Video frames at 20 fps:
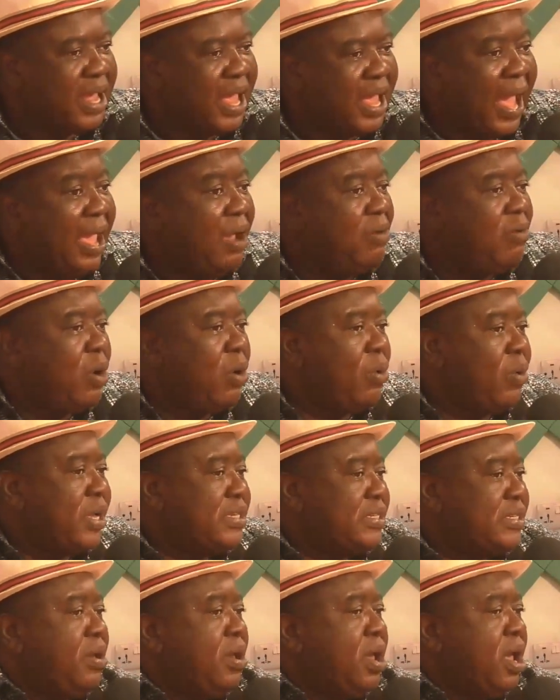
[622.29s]
I am going to
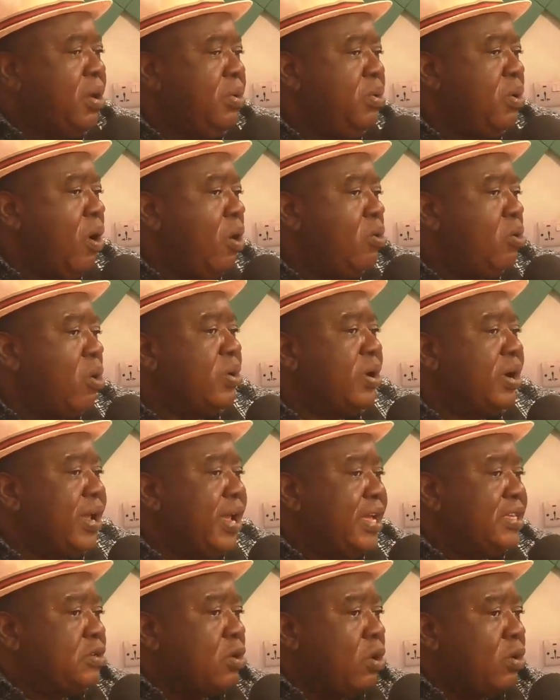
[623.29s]
say we all
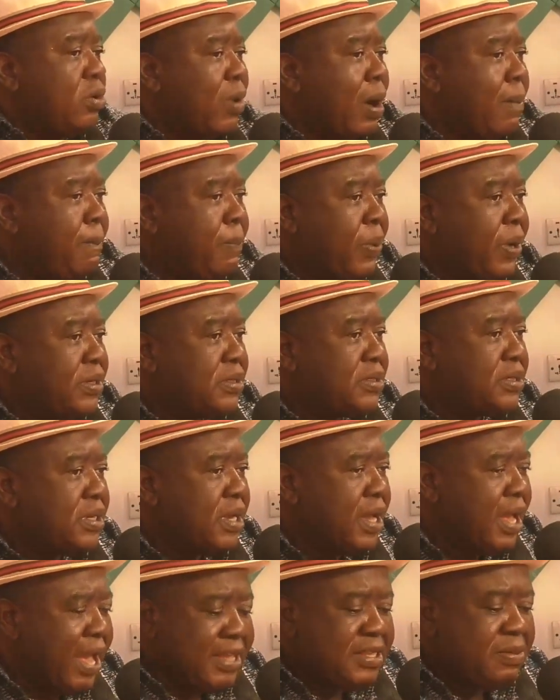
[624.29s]
congregate on one point.
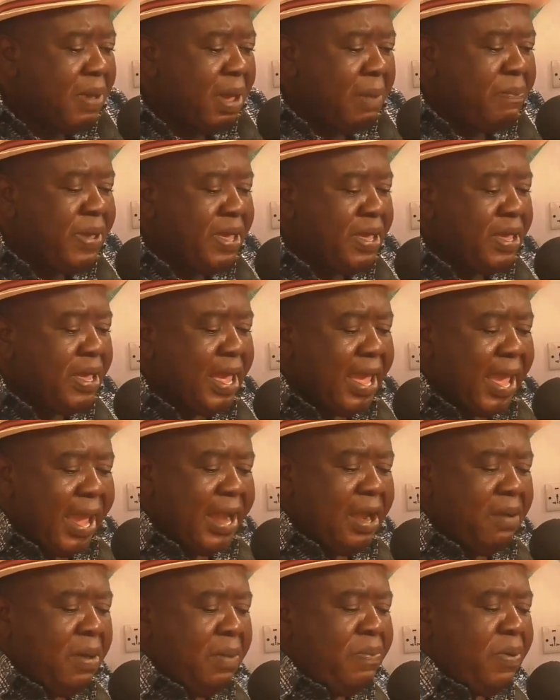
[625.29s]
It may be,
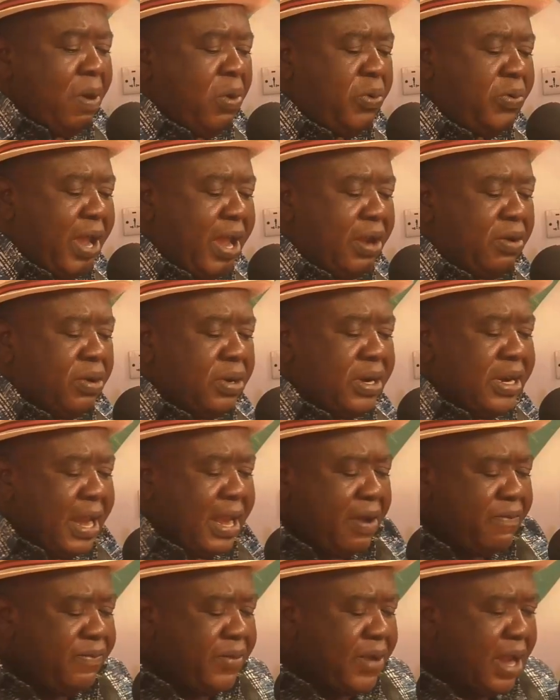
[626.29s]
and then maybe I'm showing on there
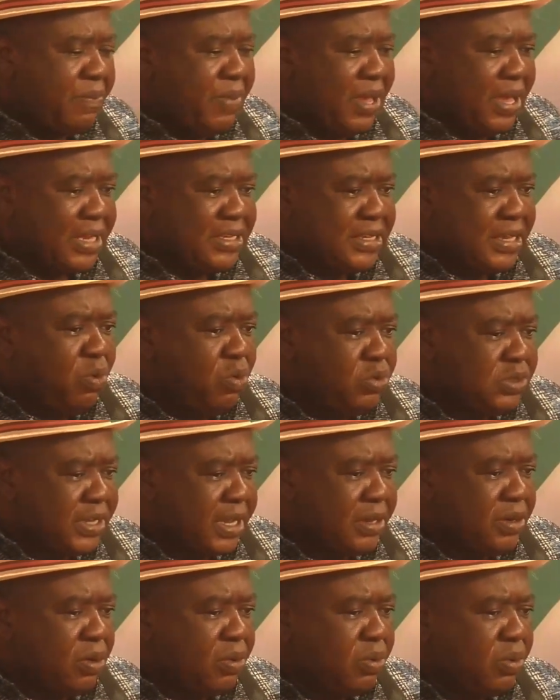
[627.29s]
be a see who
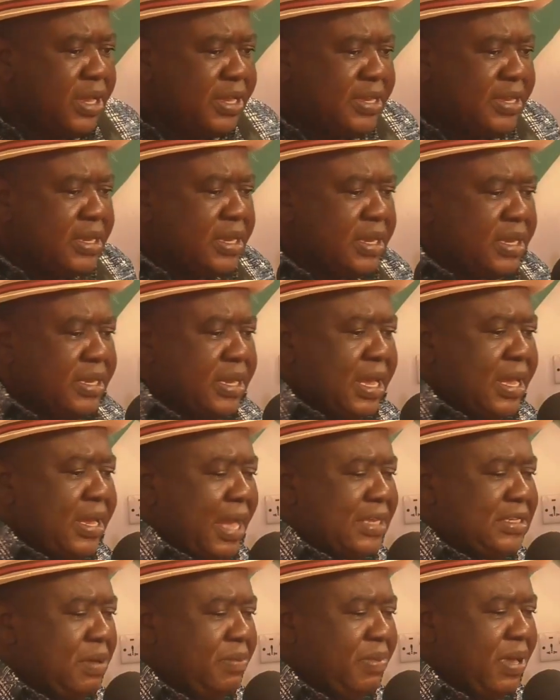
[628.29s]
say no. Yeah, you
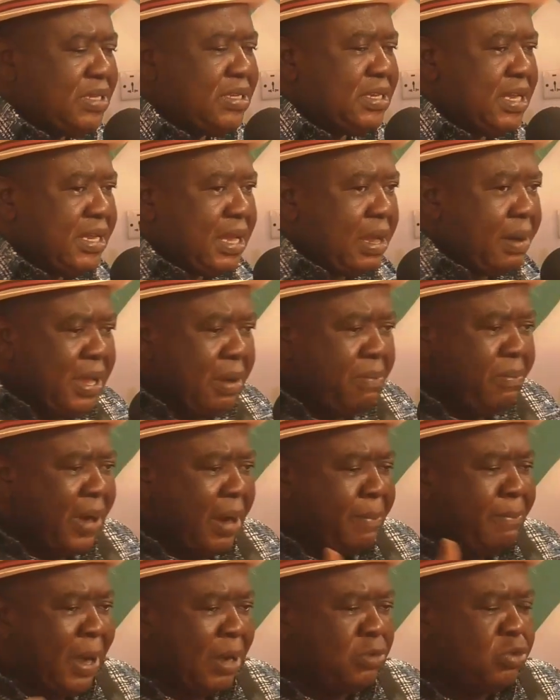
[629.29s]
can say basically
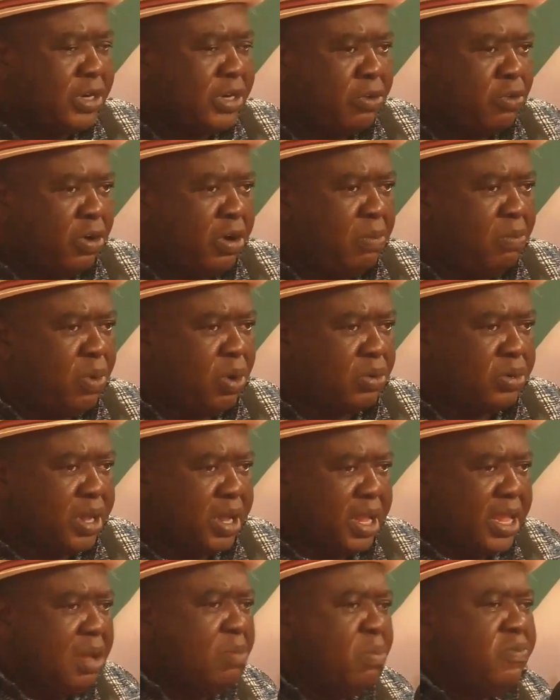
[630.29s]
you're back to the drawing board.
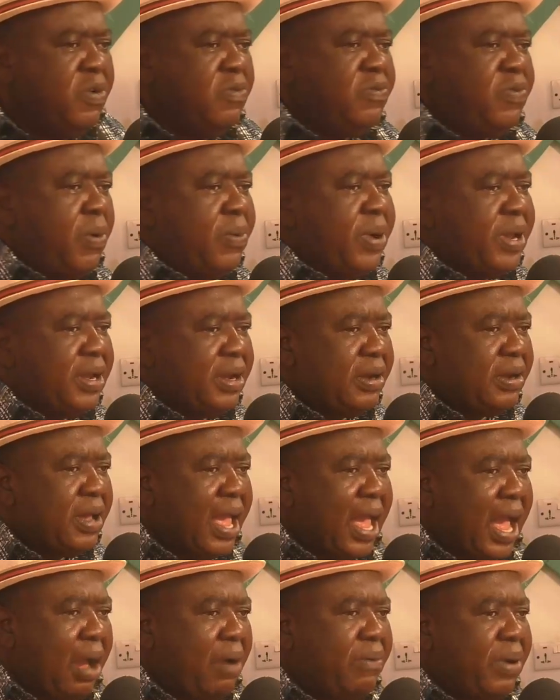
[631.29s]
You're moving forward. You know,
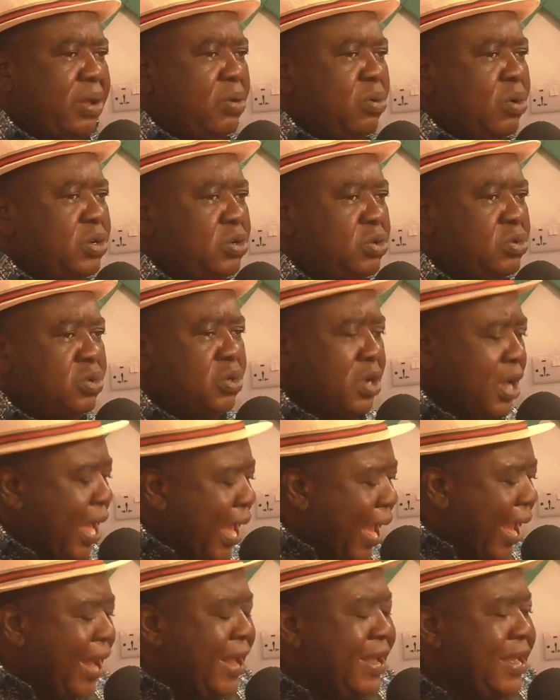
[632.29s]
how are you going to do?
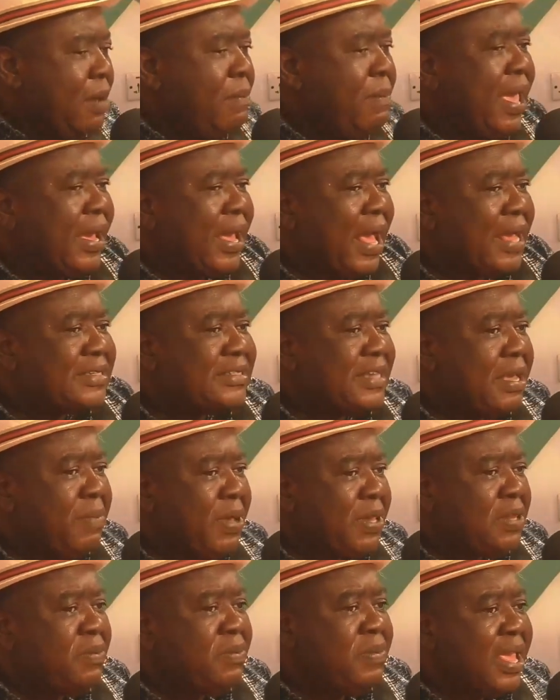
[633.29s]
And near my can say
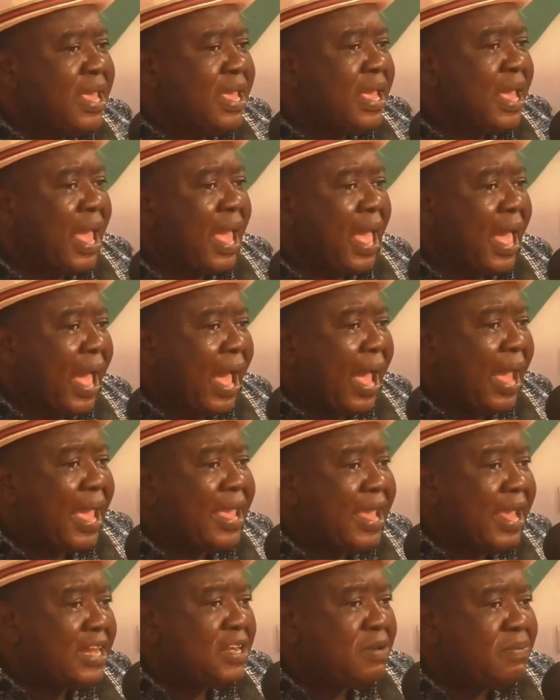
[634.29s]
meet me. I
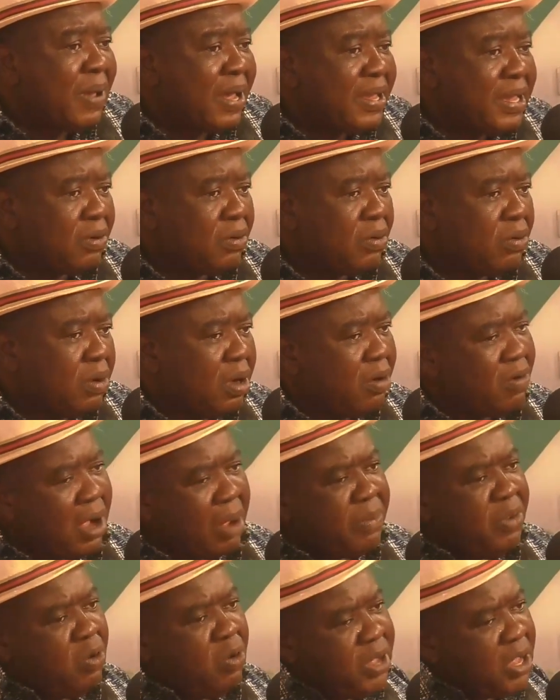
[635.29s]
am not man. You know, what
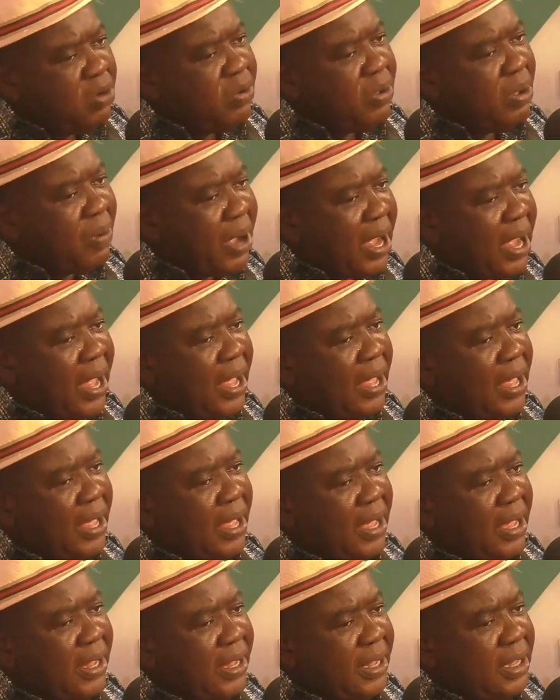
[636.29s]
I mean, you know,
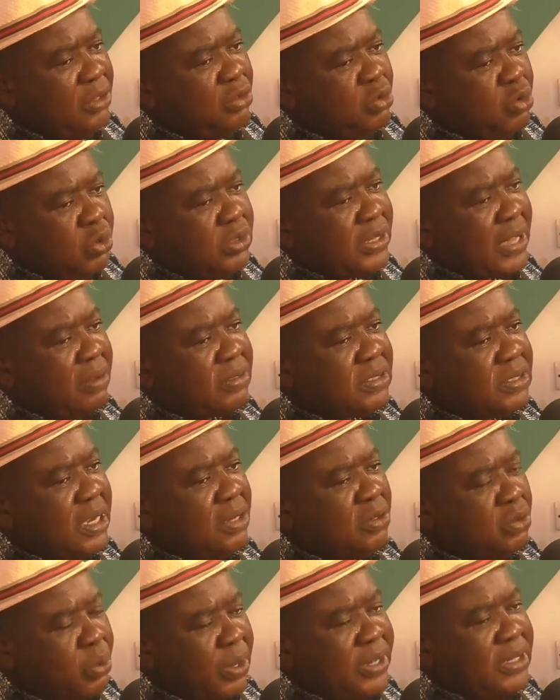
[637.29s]
in
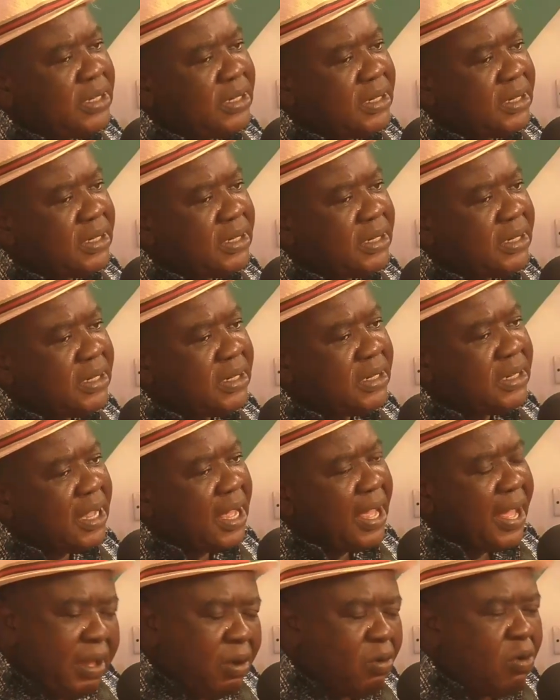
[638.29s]
2020,
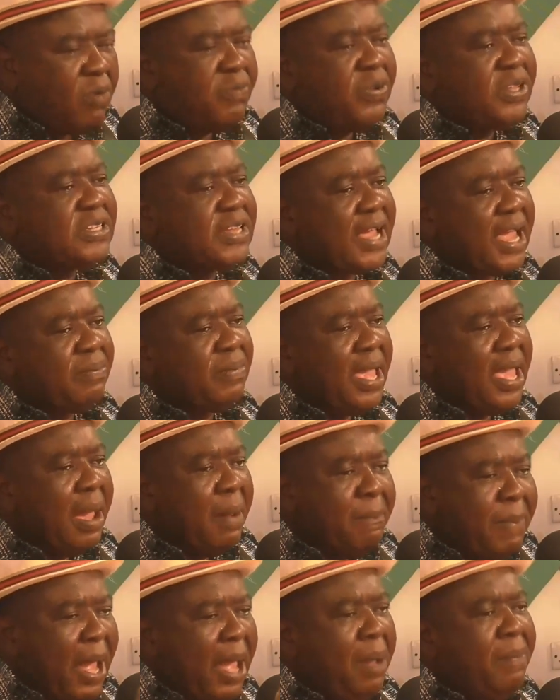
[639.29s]
a COVID type. A
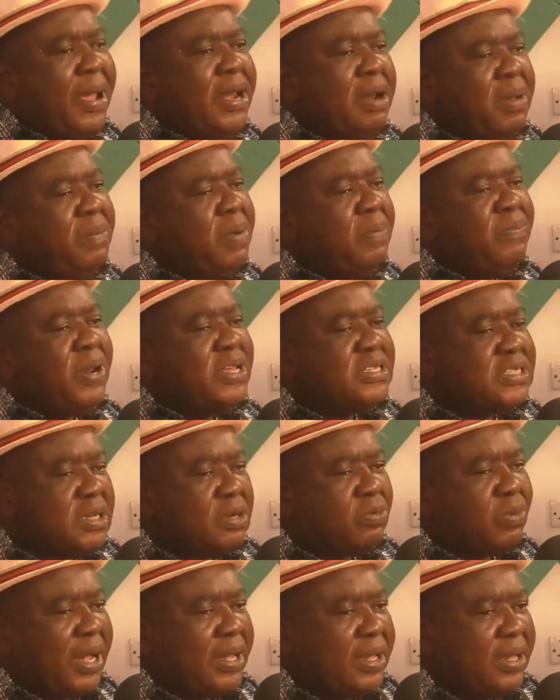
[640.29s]
buyer, my name may be busy.
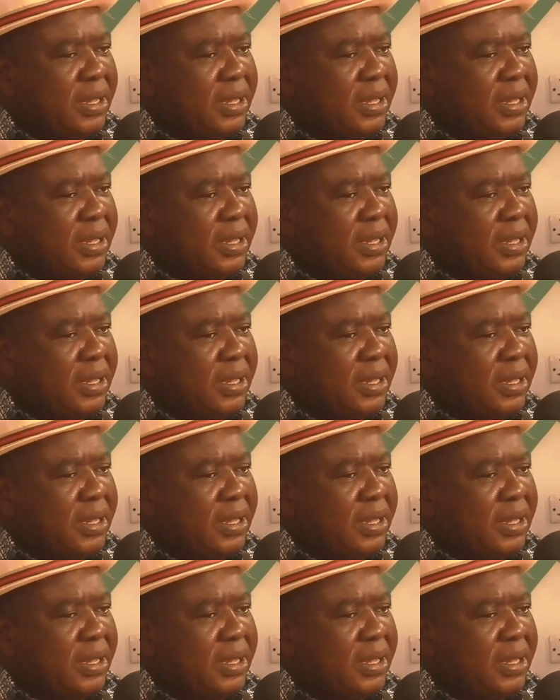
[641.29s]
Fine.